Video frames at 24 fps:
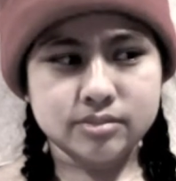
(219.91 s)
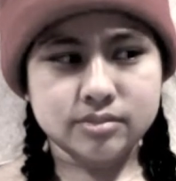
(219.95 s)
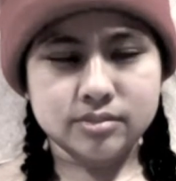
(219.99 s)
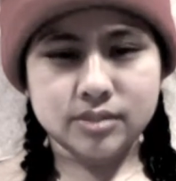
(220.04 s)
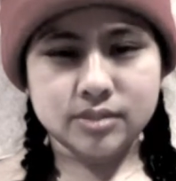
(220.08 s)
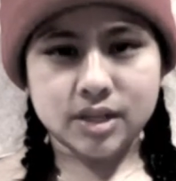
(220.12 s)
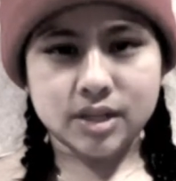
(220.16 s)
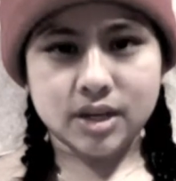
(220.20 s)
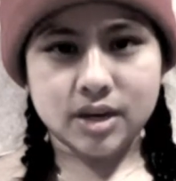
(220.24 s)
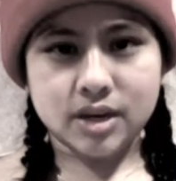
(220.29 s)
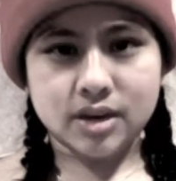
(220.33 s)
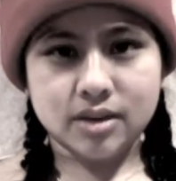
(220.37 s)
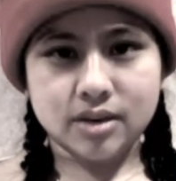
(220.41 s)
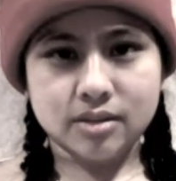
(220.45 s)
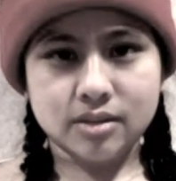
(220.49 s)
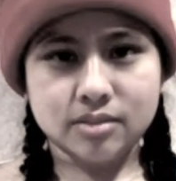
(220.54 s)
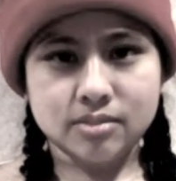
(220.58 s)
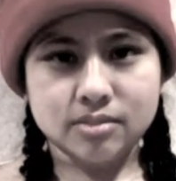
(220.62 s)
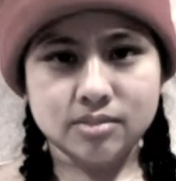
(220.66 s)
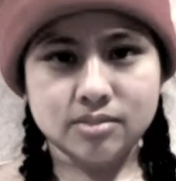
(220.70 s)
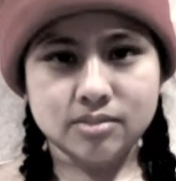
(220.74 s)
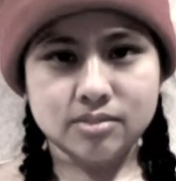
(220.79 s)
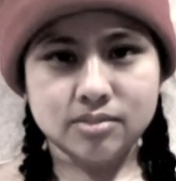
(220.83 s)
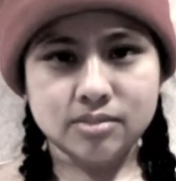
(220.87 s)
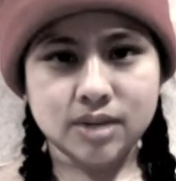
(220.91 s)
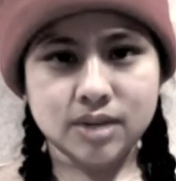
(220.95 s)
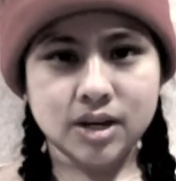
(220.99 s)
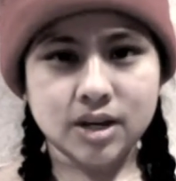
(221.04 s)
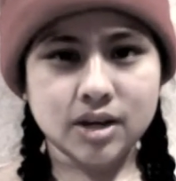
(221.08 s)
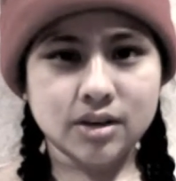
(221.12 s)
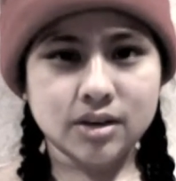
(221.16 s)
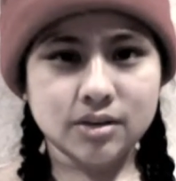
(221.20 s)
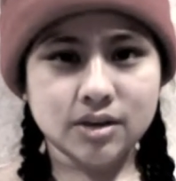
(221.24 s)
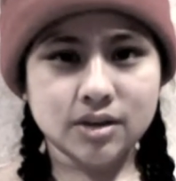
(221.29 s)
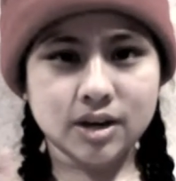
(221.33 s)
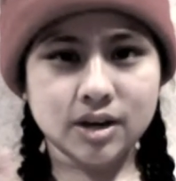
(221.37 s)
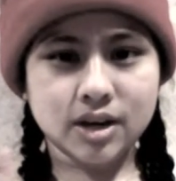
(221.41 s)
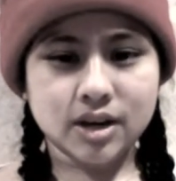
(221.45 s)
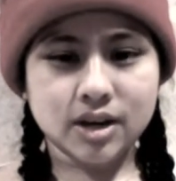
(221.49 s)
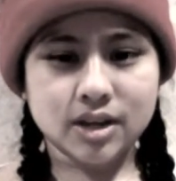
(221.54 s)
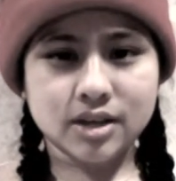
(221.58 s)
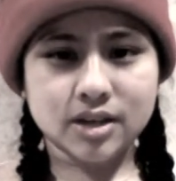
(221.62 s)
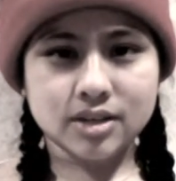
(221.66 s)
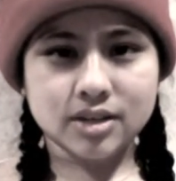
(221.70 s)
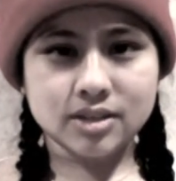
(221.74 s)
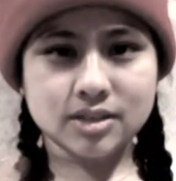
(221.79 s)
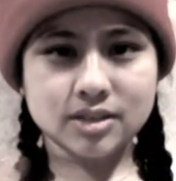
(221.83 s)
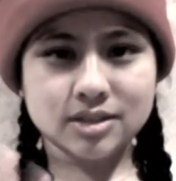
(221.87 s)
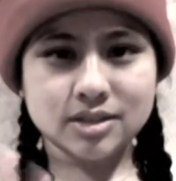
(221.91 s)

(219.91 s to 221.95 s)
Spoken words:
Okay. Bye, you guys.